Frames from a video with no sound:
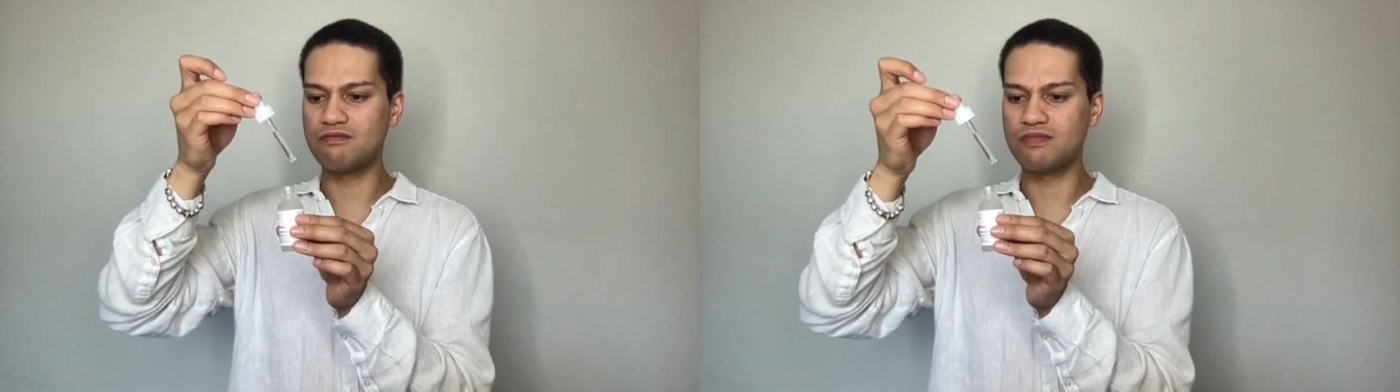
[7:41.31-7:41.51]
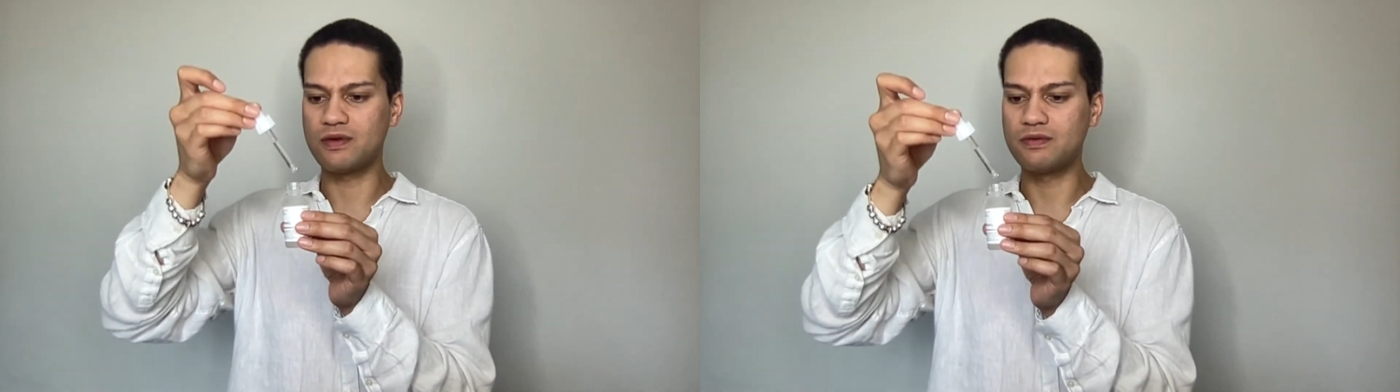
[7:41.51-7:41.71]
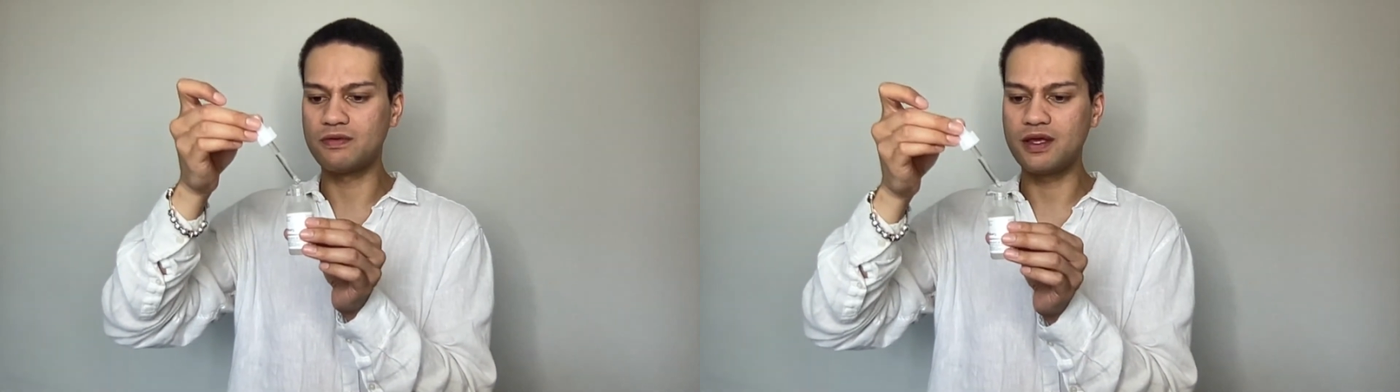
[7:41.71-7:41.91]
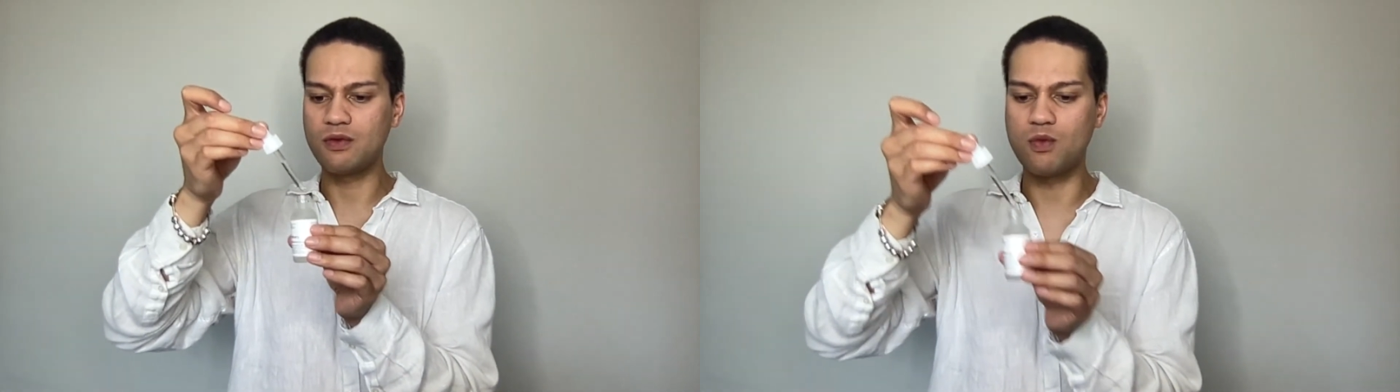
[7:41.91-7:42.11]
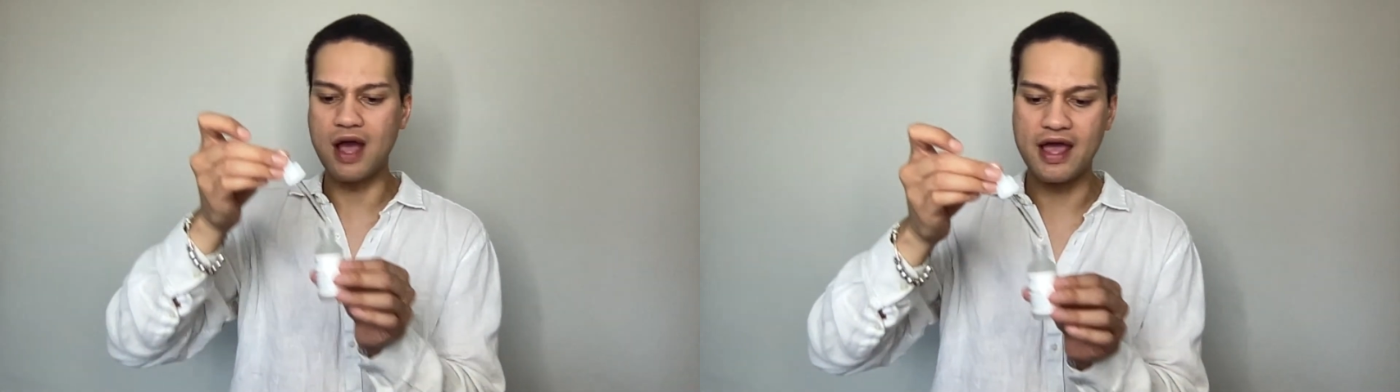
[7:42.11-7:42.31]
probably
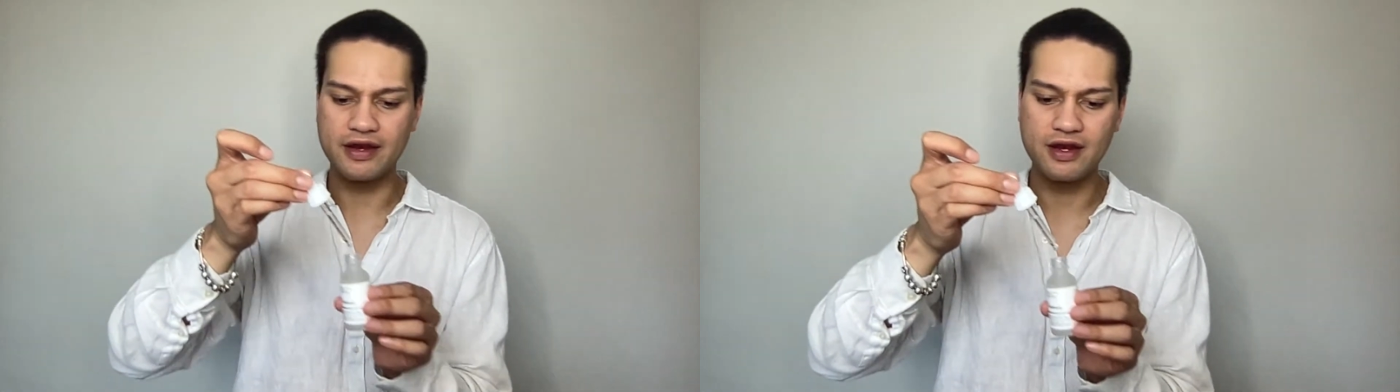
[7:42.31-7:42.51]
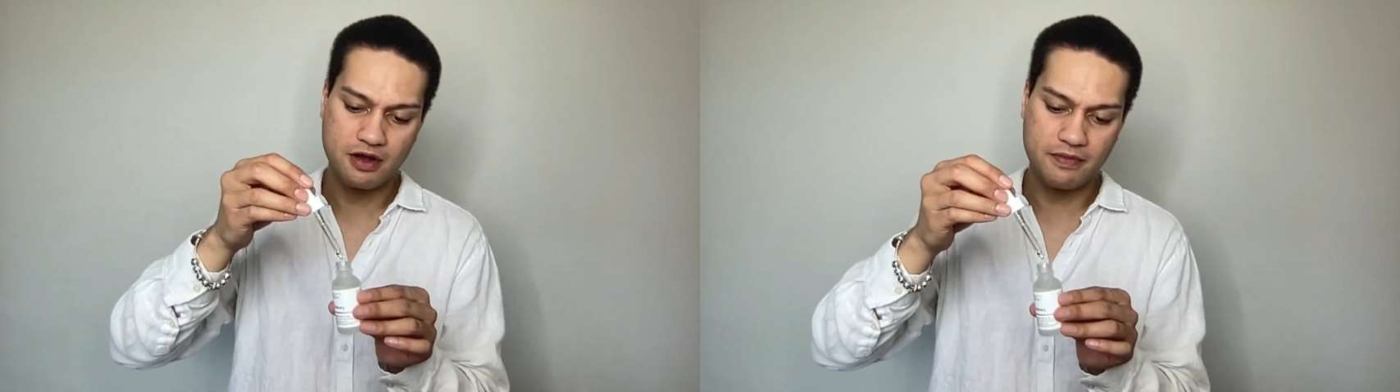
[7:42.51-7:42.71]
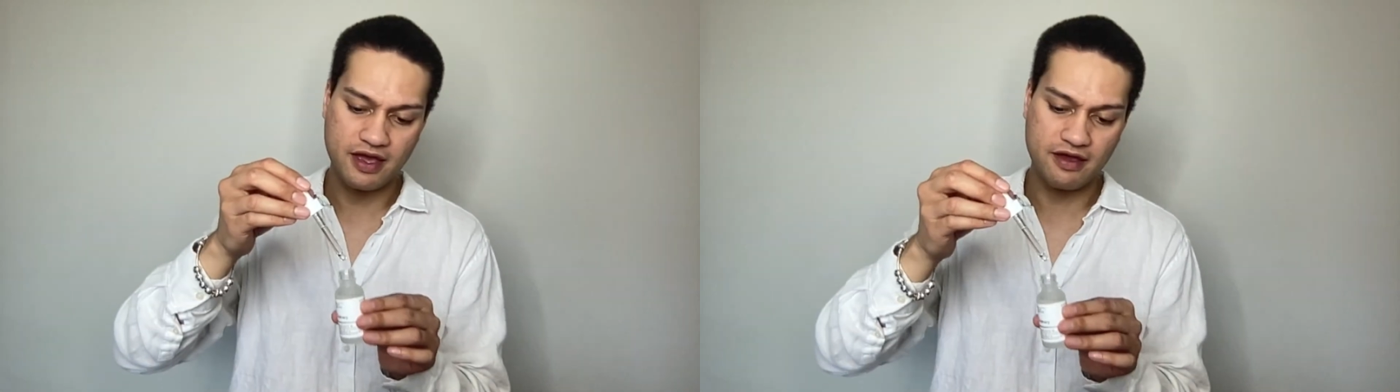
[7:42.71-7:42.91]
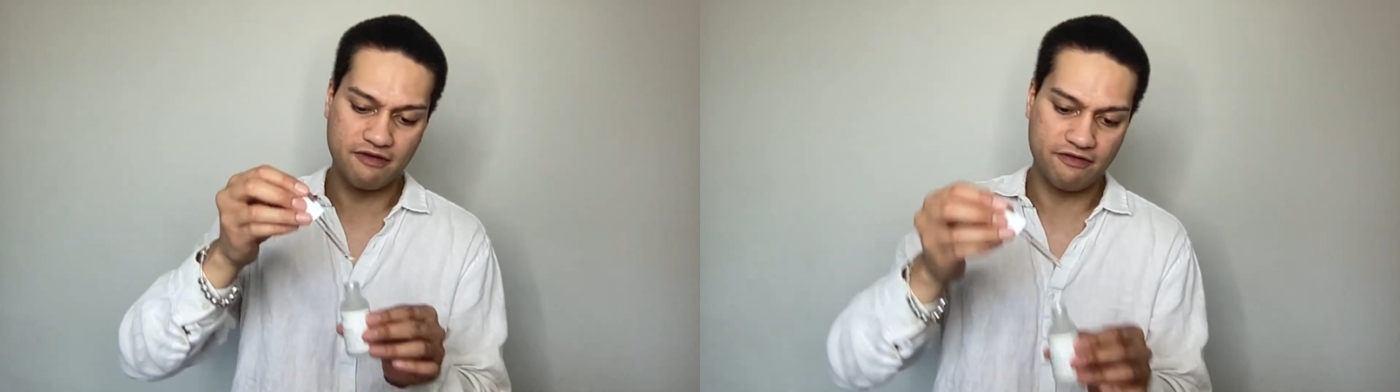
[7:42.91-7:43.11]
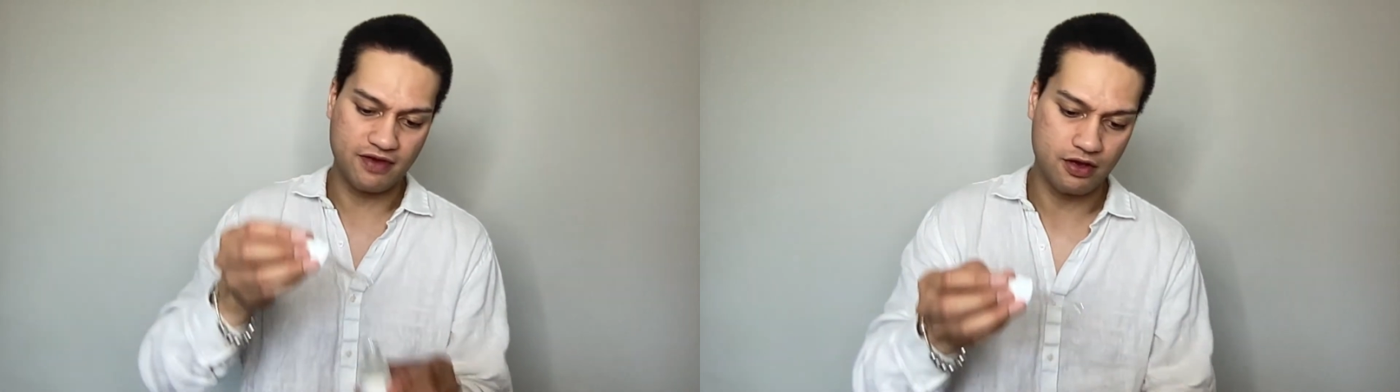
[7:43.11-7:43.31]
one on my
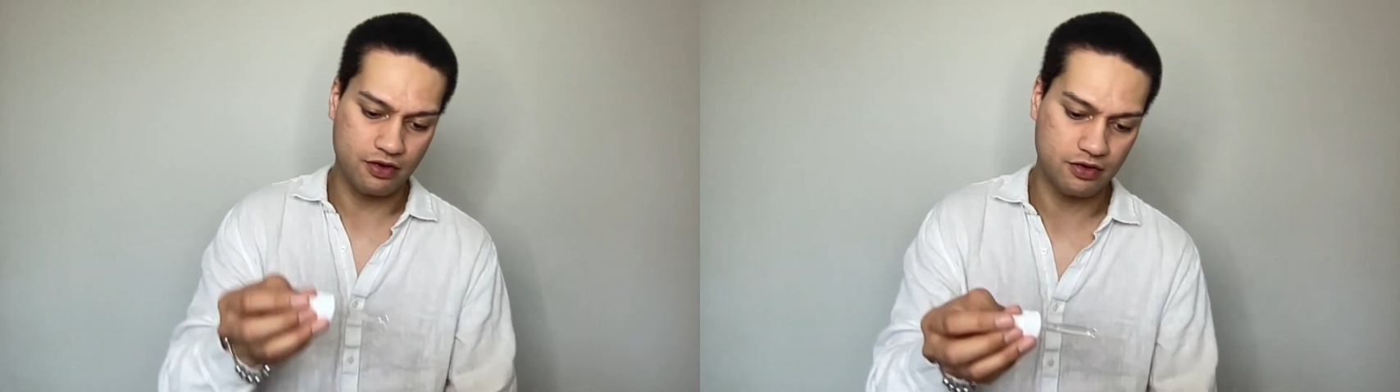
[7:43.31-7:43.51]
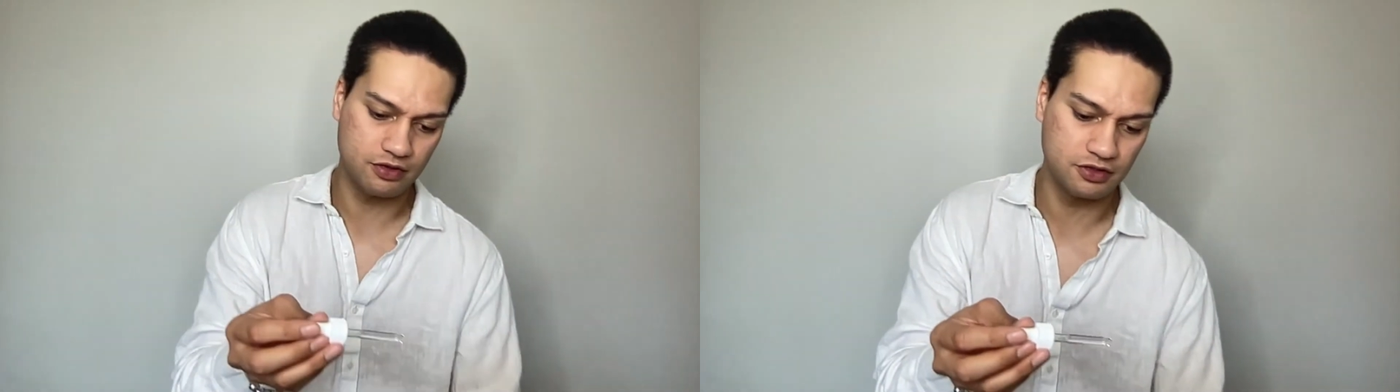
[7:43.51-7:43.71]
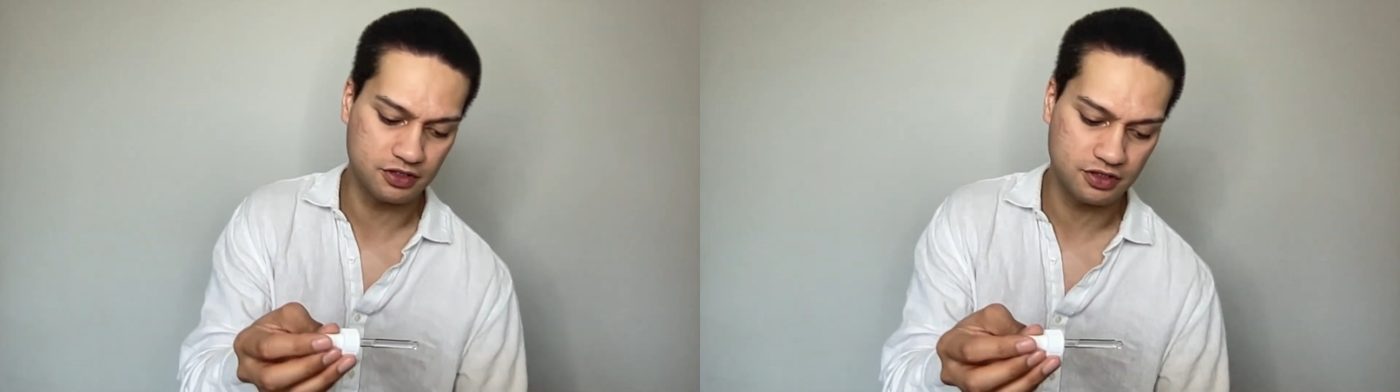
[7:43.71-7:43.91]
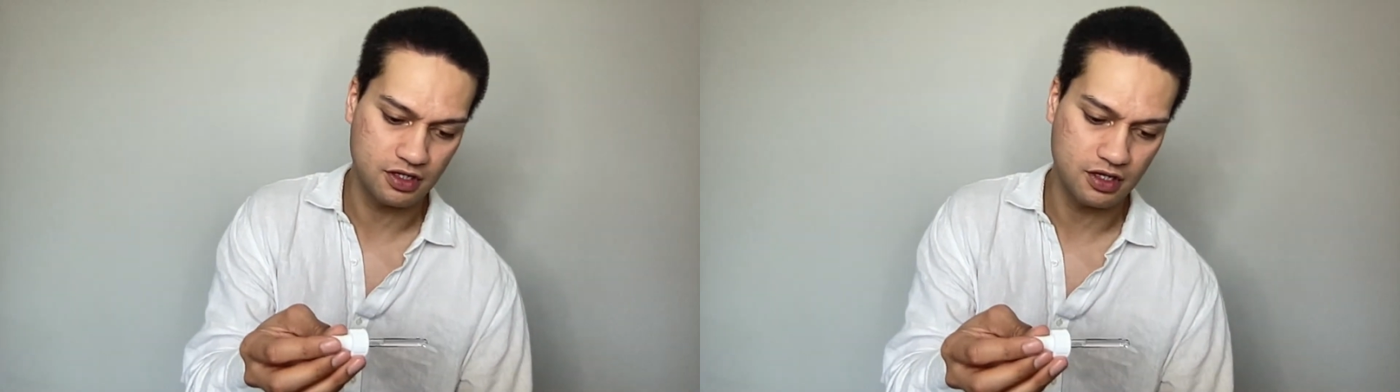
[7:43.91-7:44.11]
fingers.